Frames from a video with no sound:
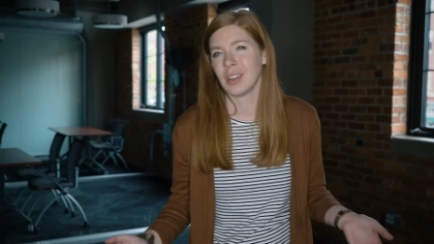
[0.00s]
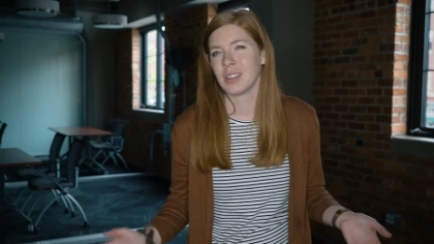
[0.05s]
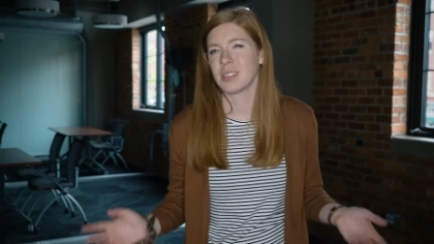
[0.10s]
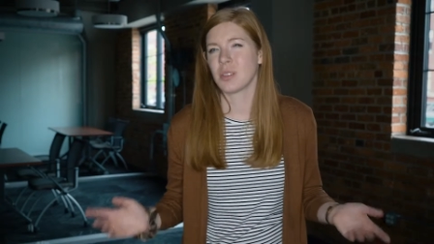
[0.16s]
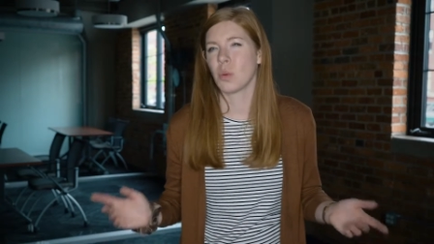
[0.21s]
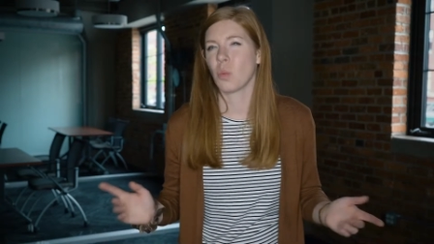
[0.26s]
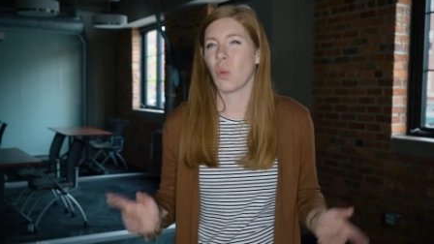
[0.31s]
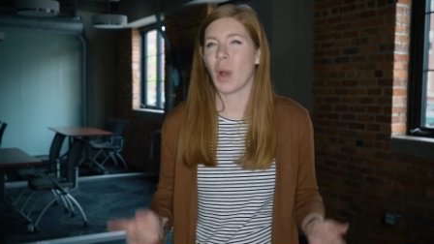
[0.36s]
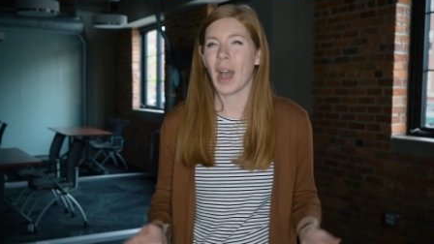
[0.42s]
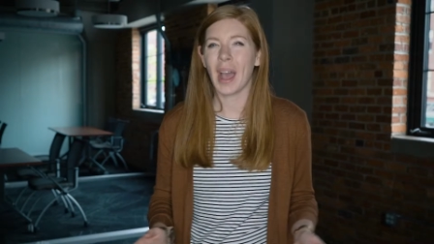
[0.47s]

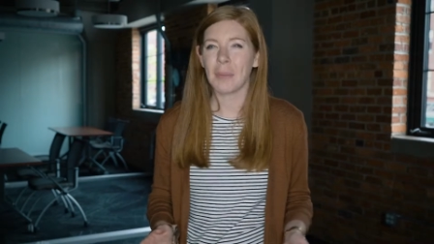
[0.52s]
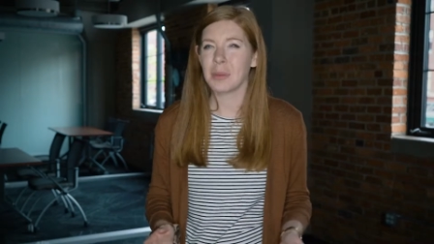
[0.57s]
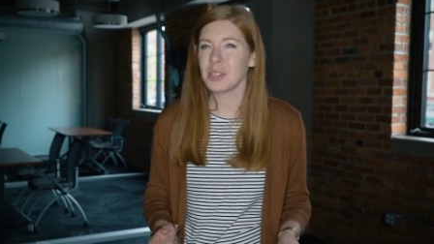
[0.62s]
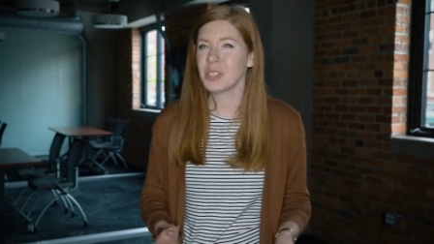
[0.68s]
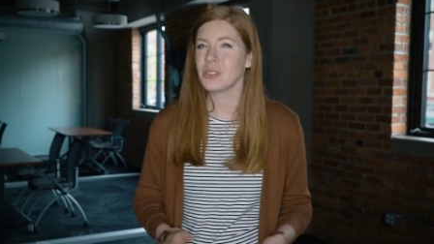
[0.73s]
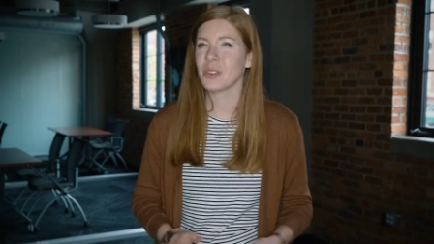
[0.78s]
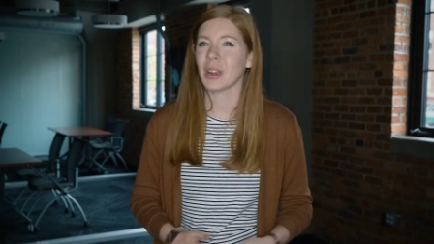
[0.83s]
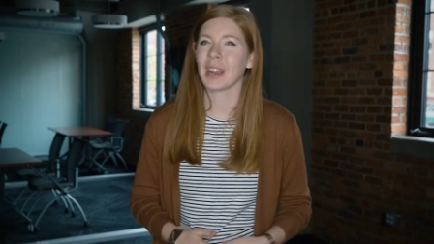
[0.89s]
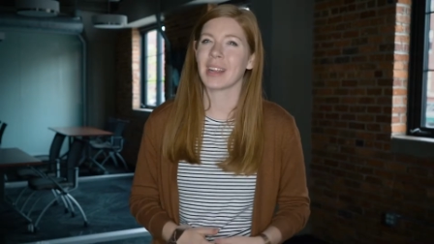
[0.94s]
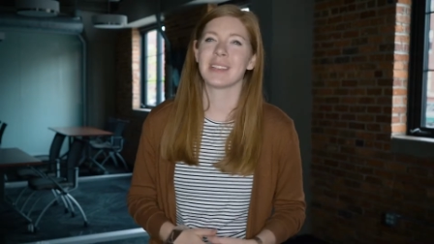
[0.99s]
So why would
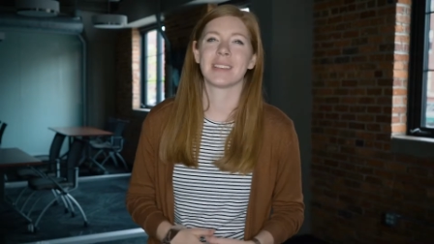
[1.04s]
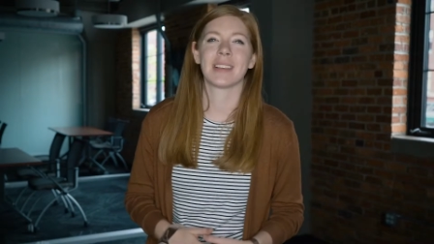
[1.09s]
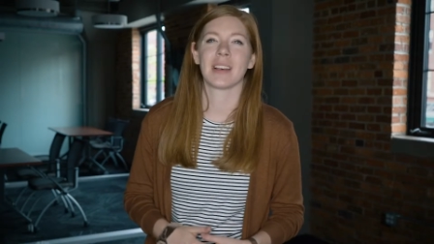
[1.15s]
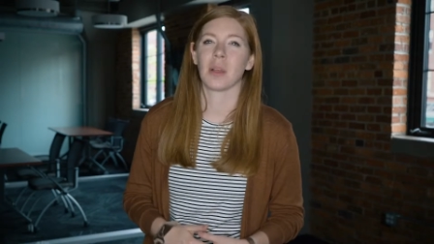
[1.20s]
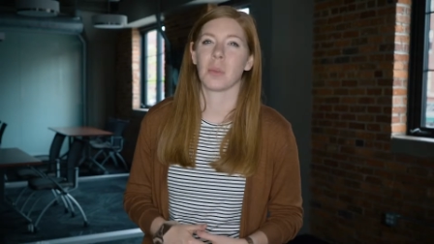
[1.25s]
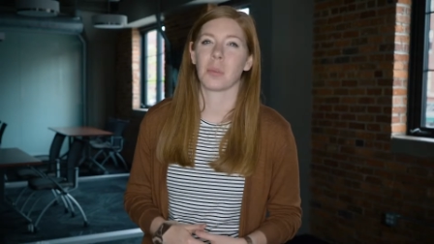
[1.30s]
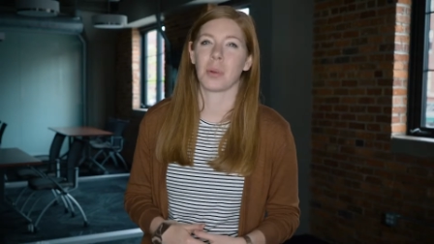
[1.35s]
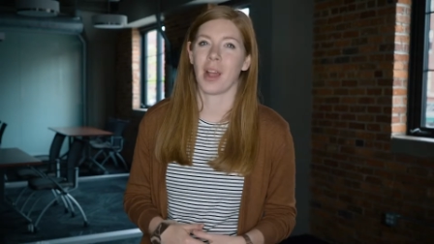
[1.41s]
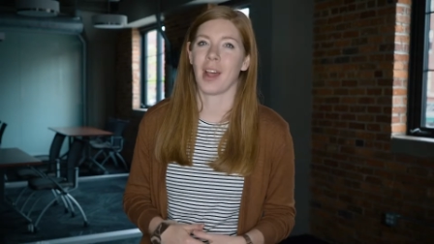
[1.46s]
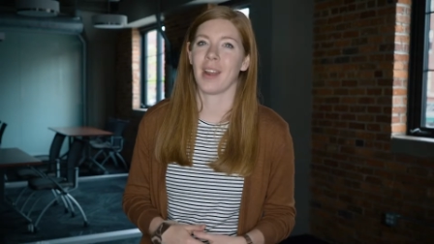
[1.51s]
you try and
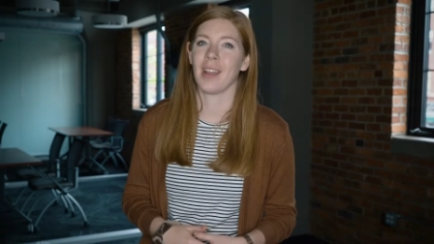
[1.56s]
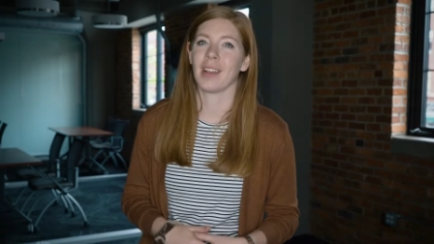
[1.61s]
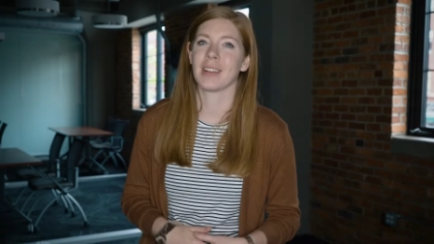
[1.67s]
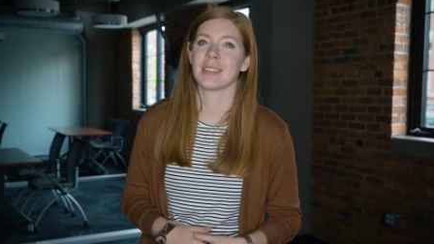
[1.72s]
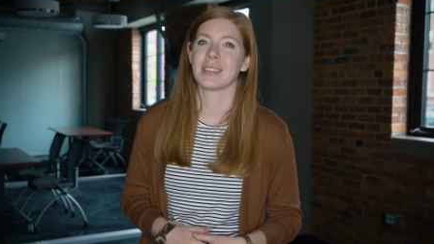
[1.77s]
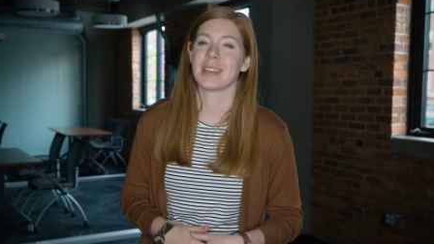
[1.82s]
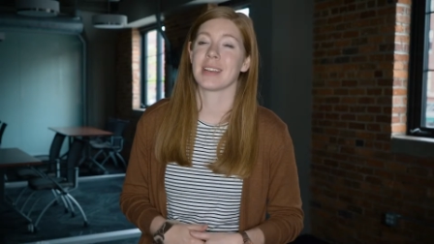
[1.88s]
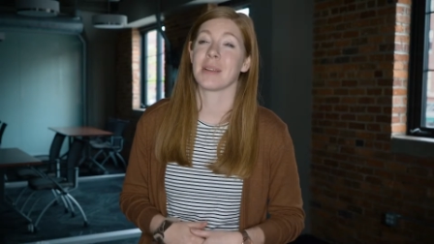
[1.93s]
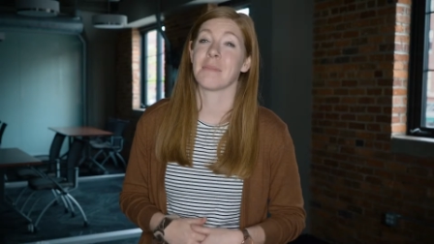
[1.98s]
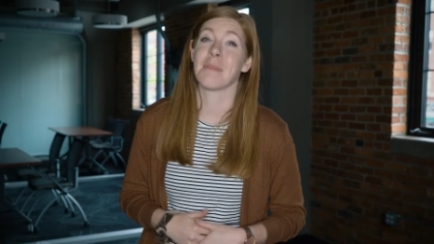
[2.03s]
sell a
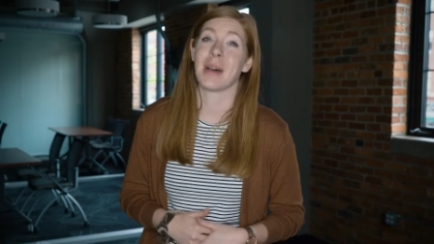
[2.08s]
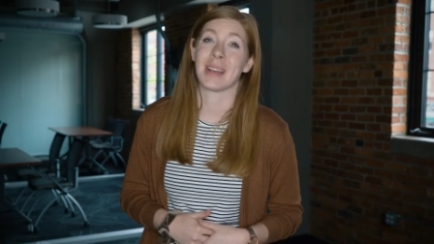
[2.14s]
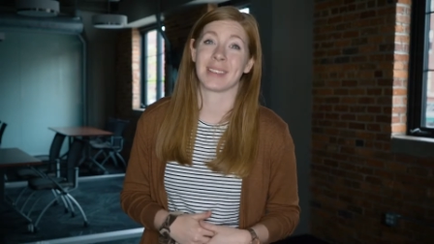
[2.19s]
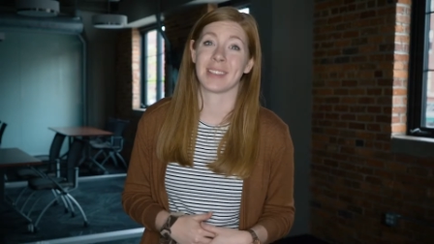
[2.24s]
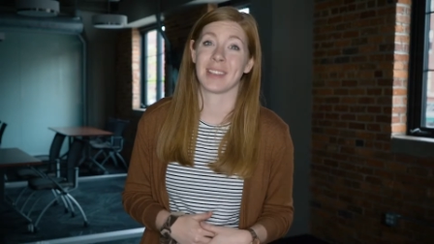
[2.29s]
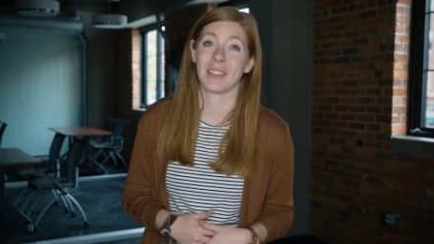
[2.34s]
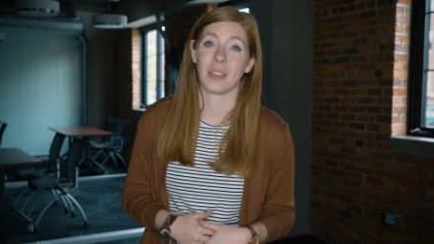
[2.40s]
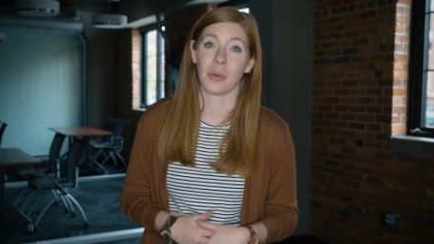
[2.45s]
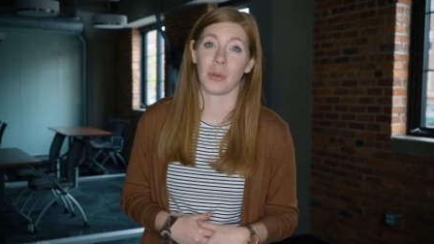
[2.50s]
product in a messy